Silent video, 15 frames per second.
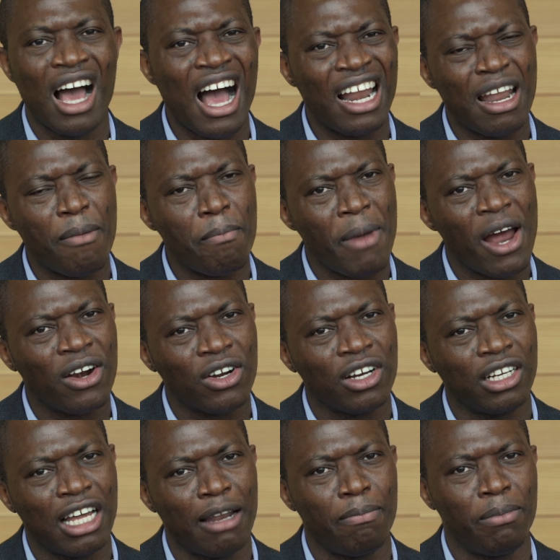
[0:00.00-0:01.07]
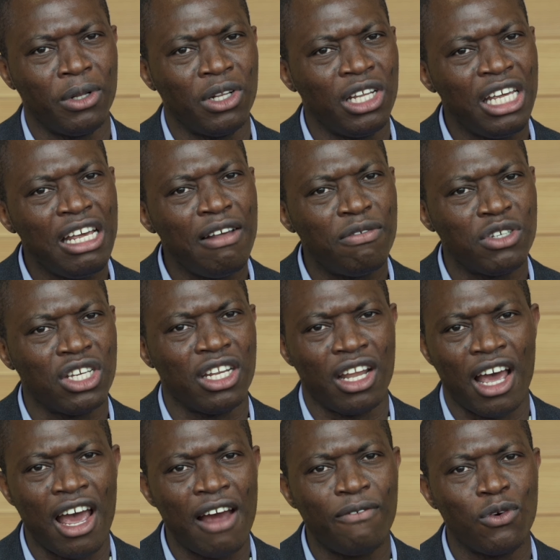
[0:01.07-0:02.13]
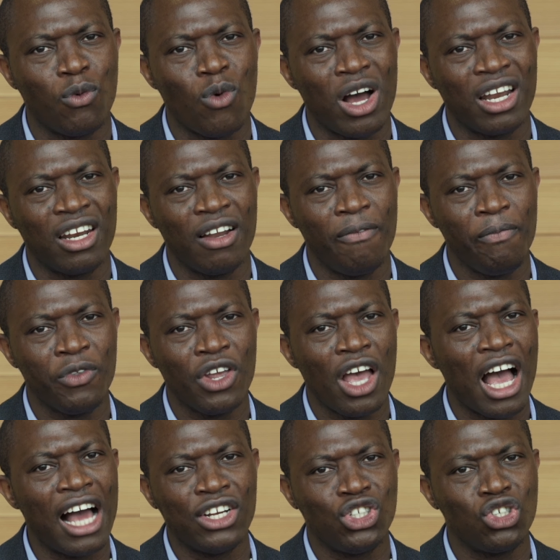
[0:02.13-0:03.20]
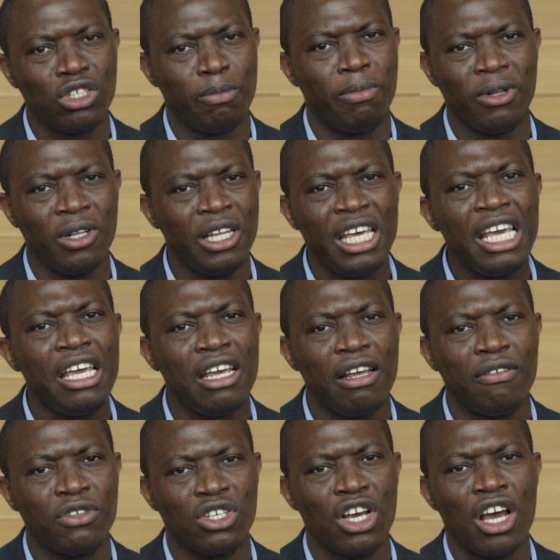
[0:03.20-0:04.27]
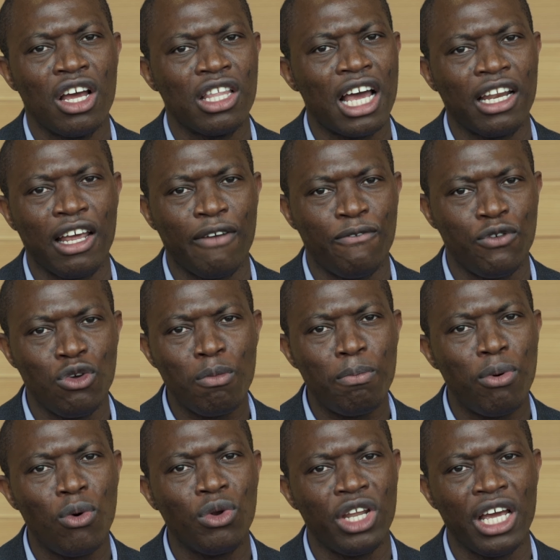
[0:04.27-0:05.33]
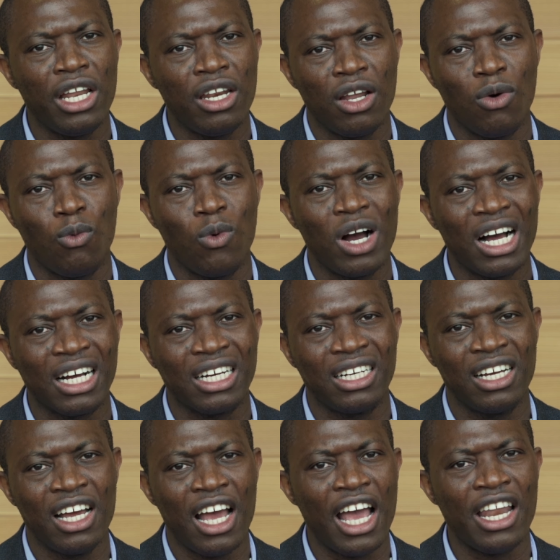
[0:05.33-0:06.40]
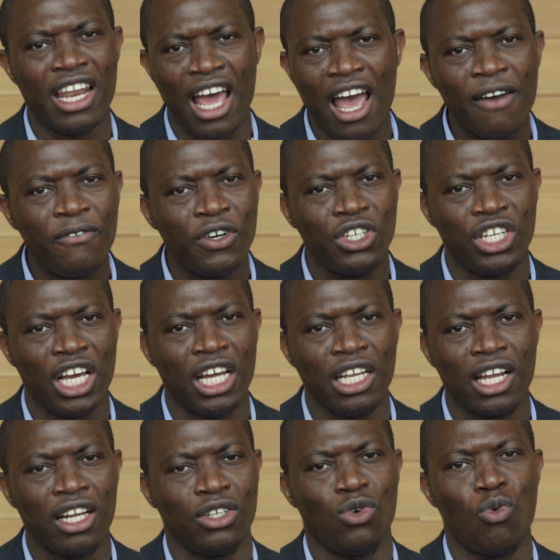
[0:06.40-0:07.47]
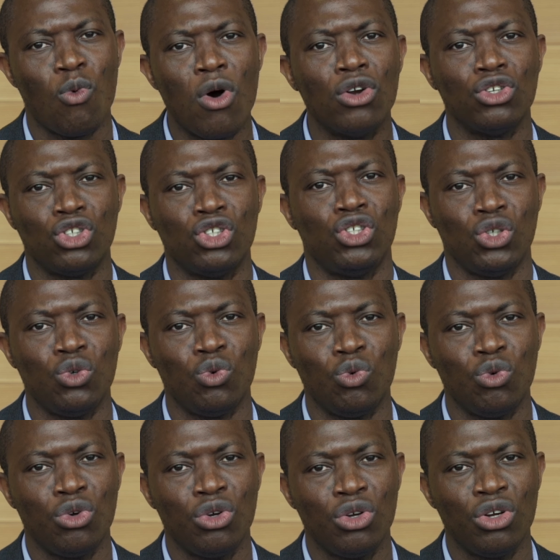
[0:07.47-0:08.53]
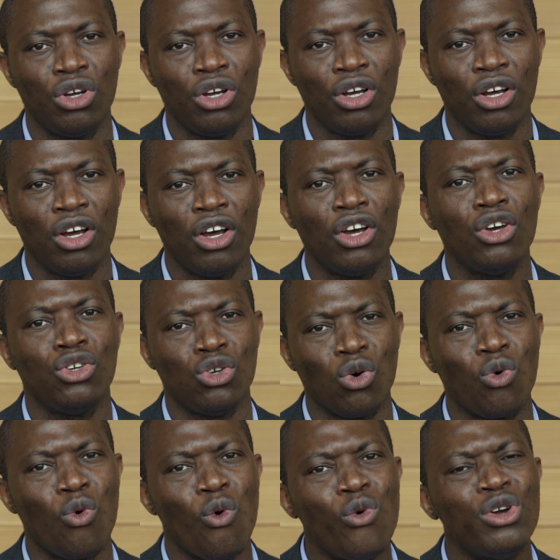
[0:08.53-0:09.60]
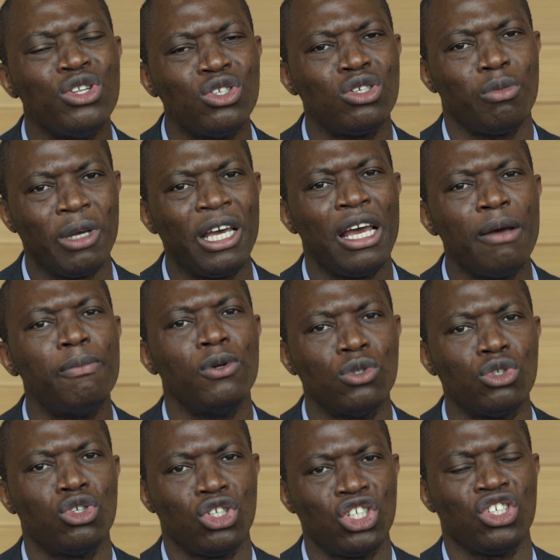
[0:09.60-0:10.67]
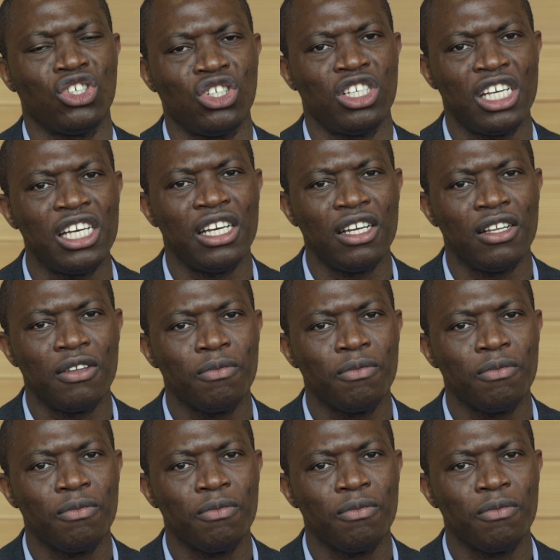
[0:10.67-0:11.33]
An America that believes in everyone and just believes that if you put in the work in everything that you want to do, you're going to be able to succeed.